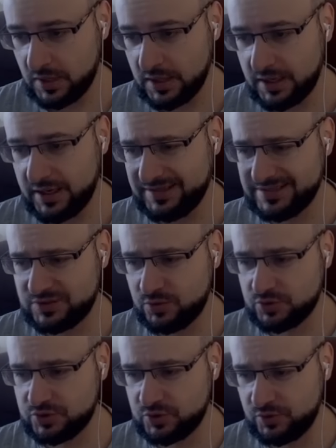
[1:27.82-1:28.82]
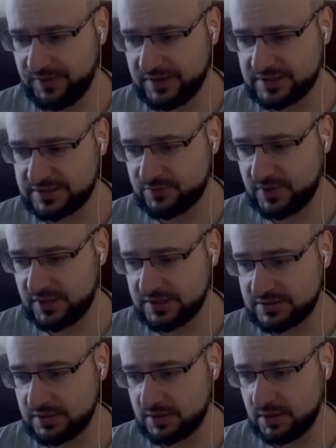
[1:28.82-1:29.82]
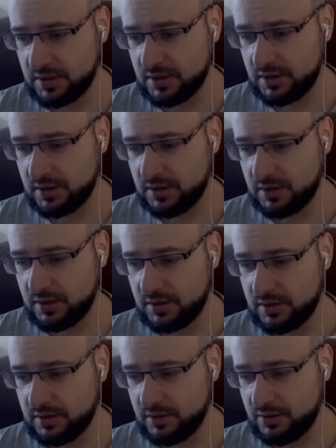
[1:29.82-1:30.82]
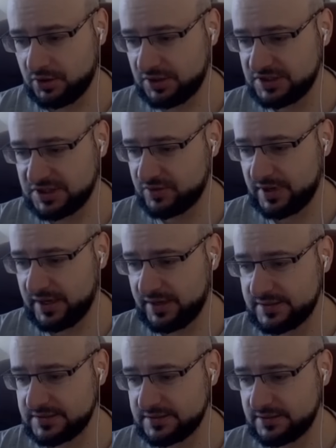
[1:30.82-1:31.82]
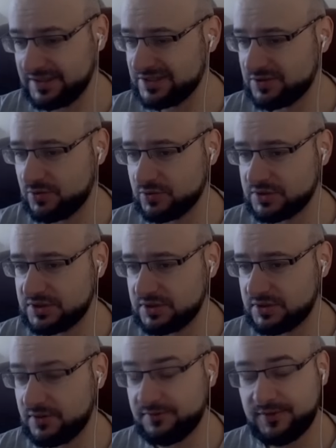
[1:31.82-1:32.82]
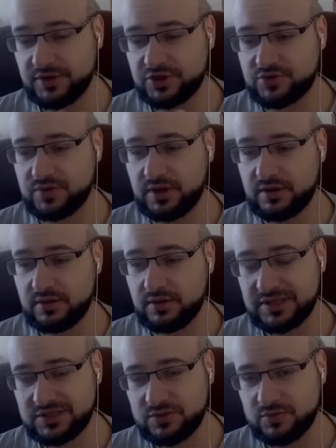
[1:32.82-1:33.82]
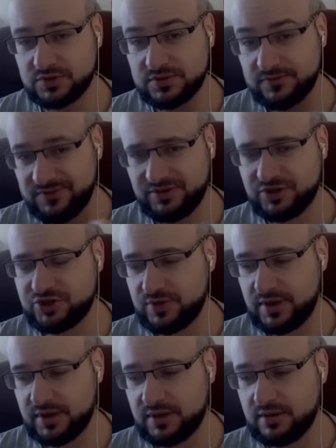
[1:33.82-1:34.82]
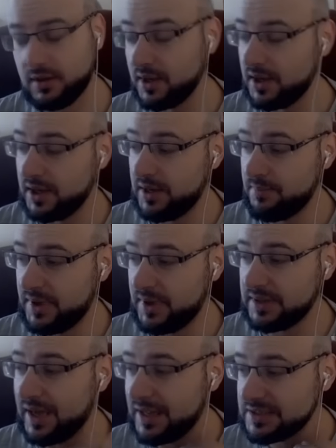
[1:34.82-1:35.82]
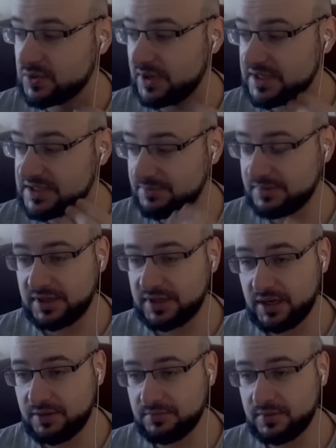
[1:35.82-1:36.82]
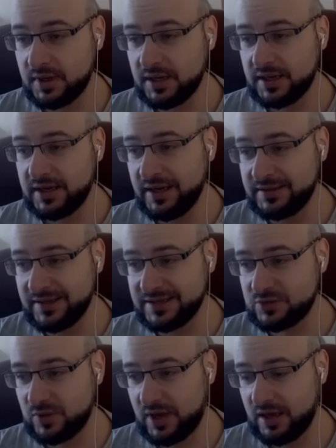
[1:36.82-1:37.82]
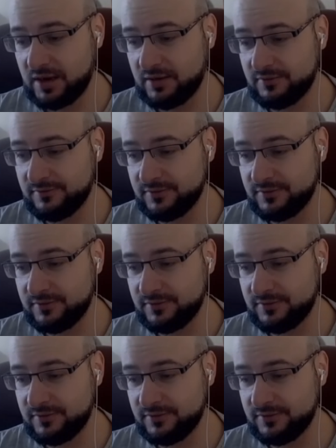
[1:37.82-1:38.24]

it has to use two things for us. Not Ancestral Guidance, it has to use Thunderstruck. It has to use Thunderstruck, but also at the same time, it has to have